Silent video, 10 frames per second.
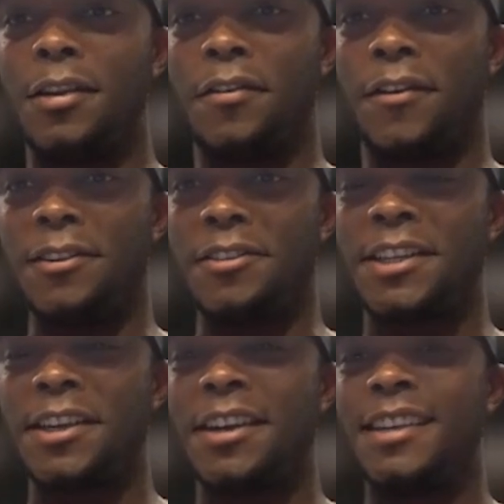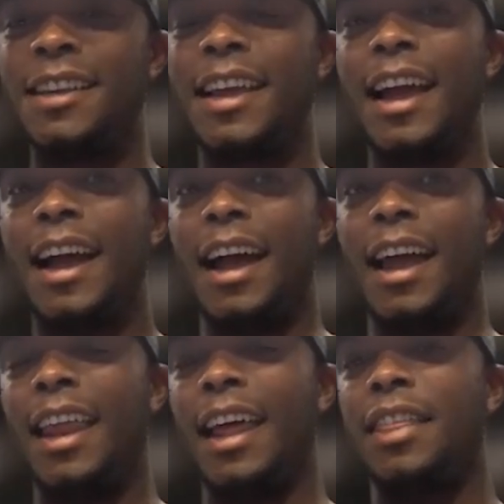their first series,
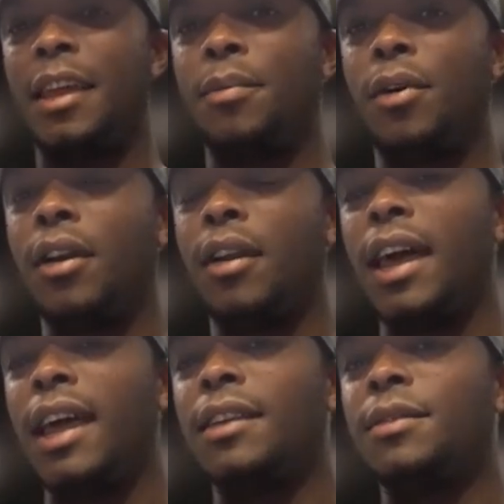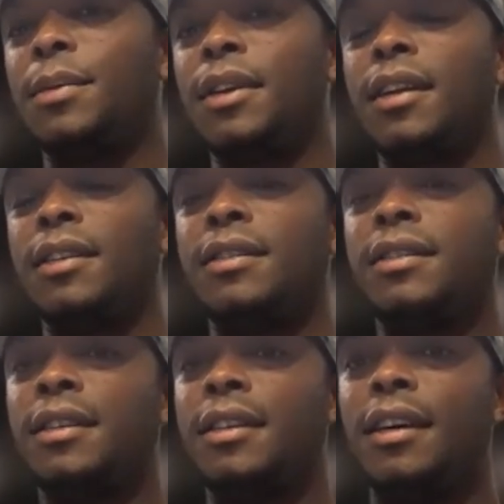and I think part of that is because
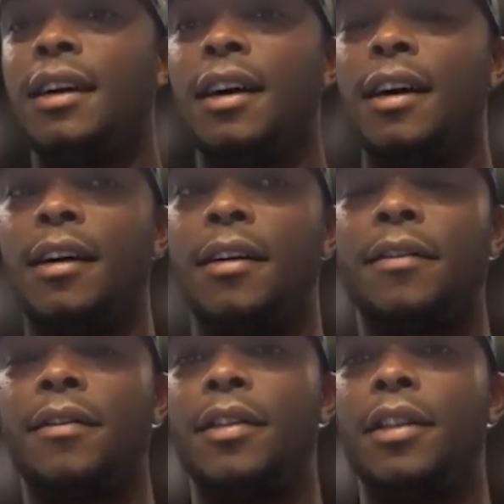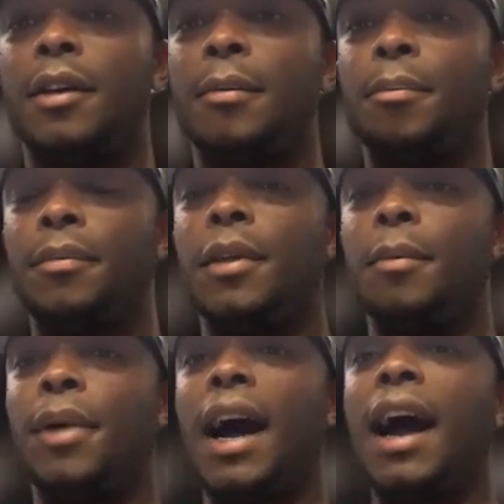of the the
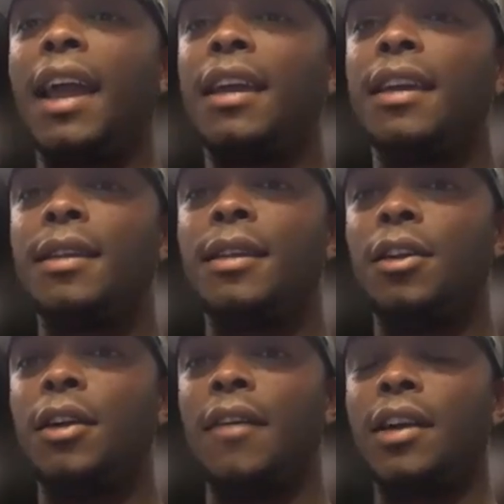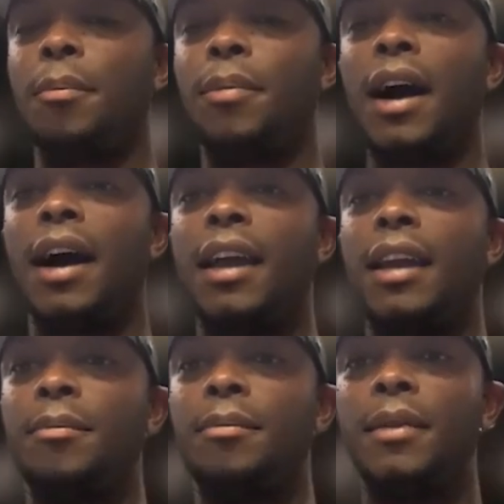buy, you know, having a buy
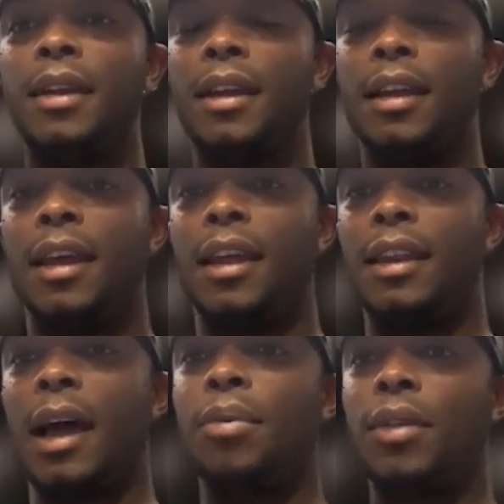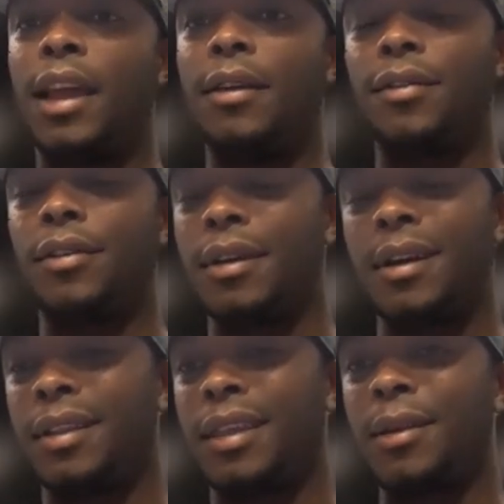and and not playing for
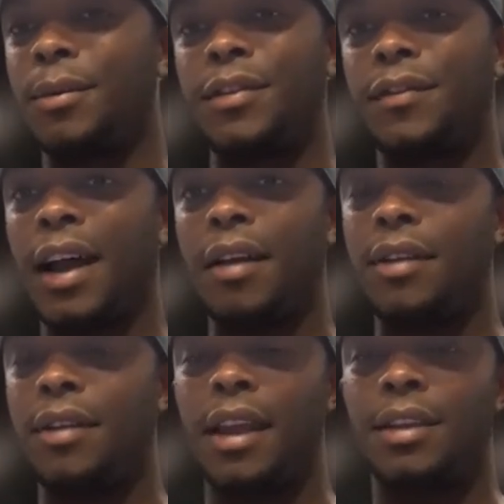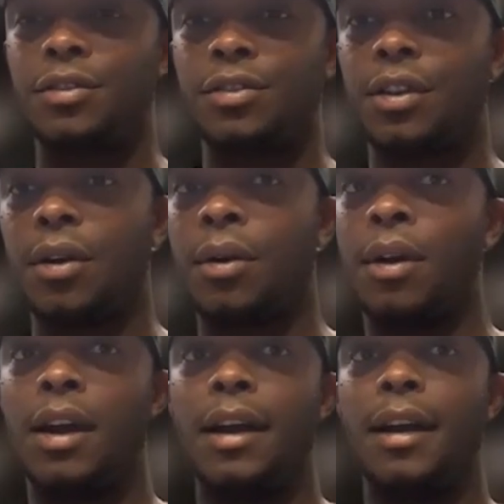I think it was five days or so.
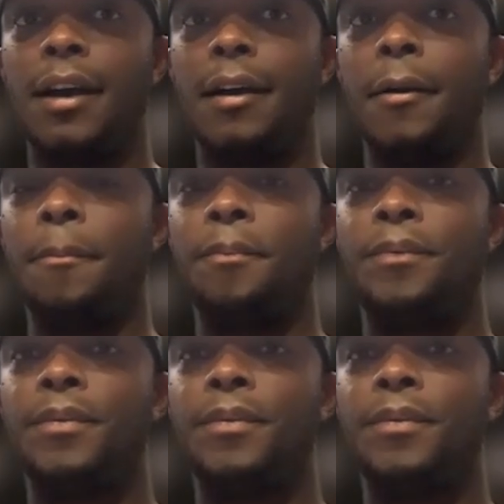Um,